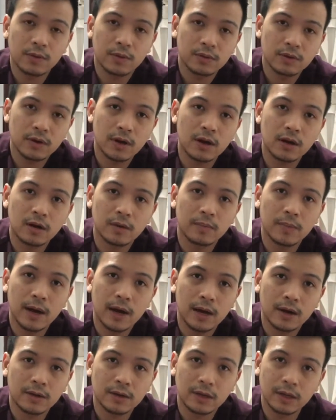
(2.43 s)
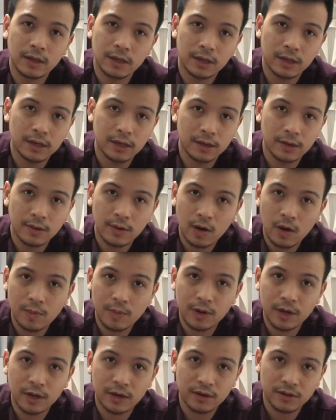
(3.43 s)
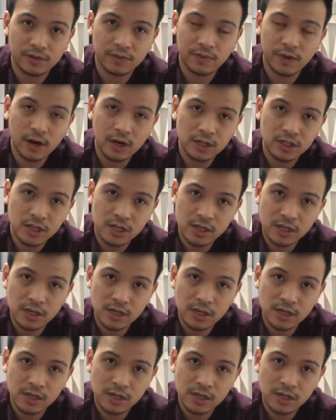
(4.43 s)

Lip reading: talk about the innominate dysfunction.